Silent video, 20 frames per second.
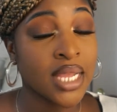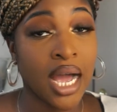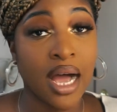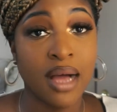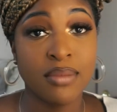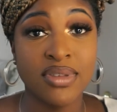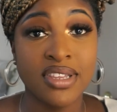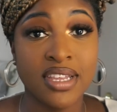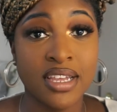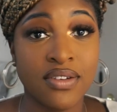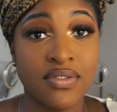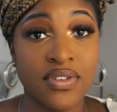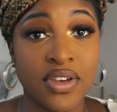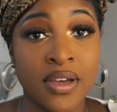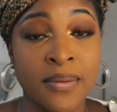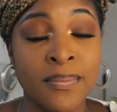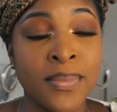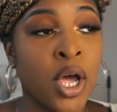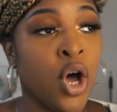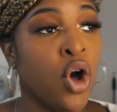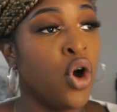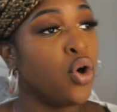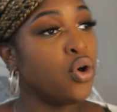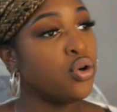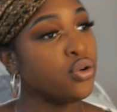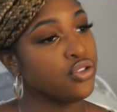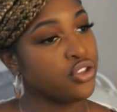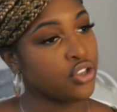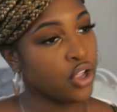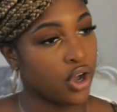I'm sick of it.
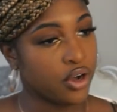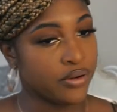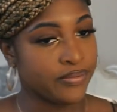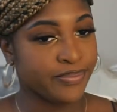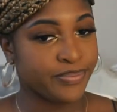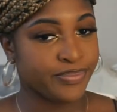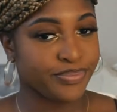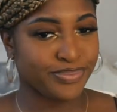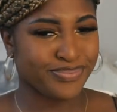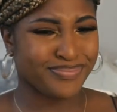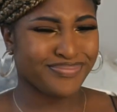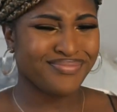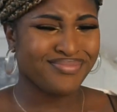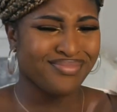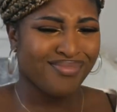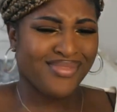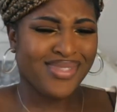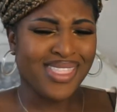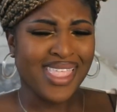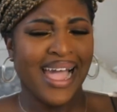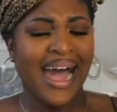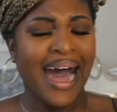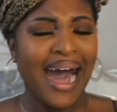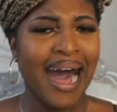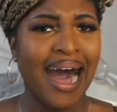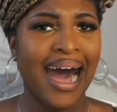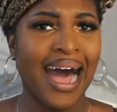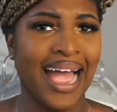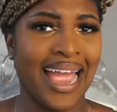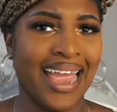Also,
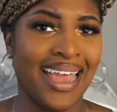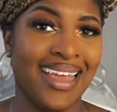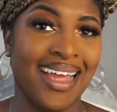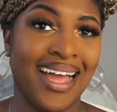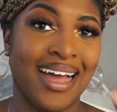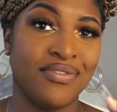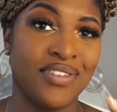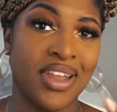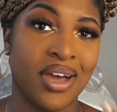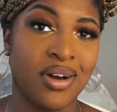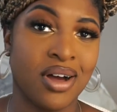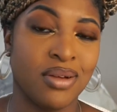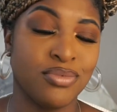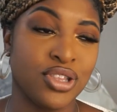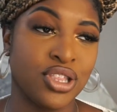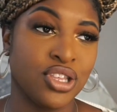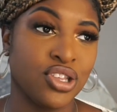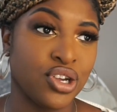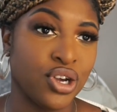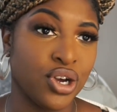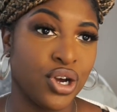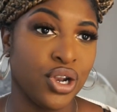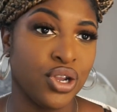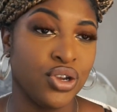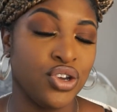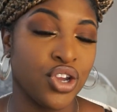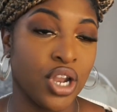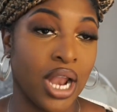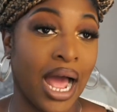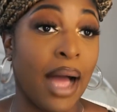I have now come to this conclusion.